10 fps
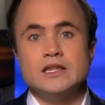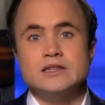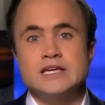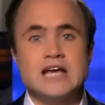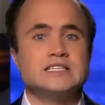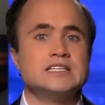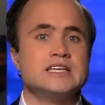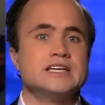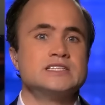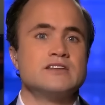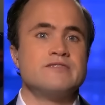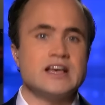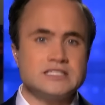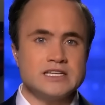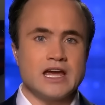The SEC is
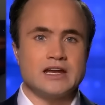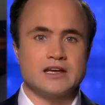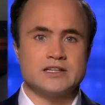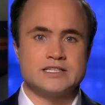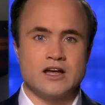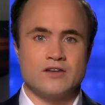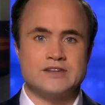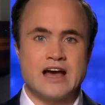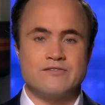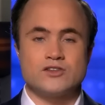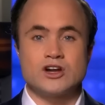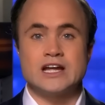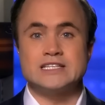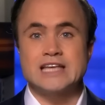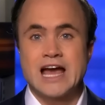investigating itself after
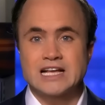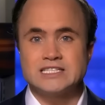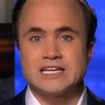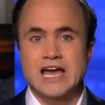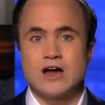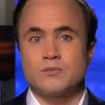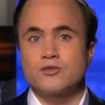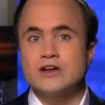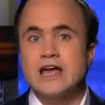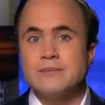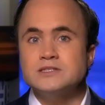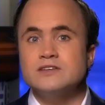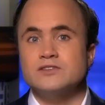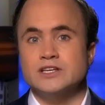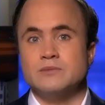its X account
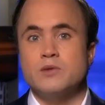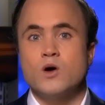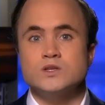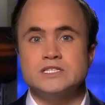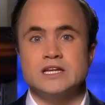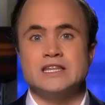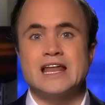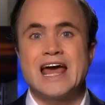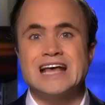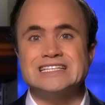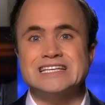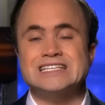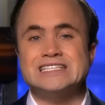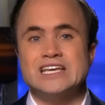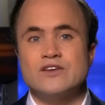preemptively posted that
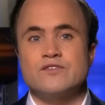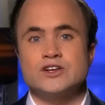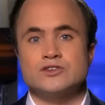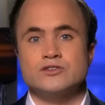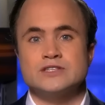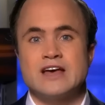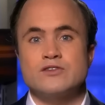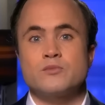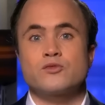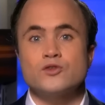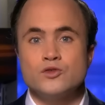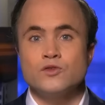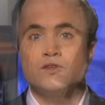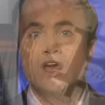SEC officials have approved